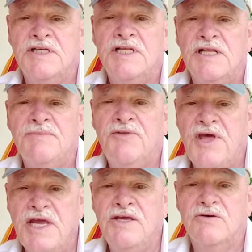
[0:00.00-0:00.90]
to tell him
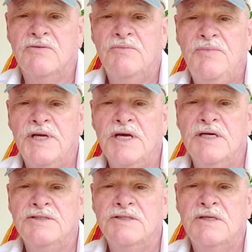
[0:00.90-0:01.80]
thank you,
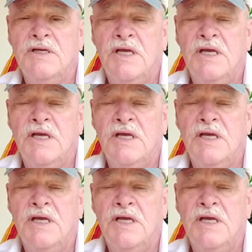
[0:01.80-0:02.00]
because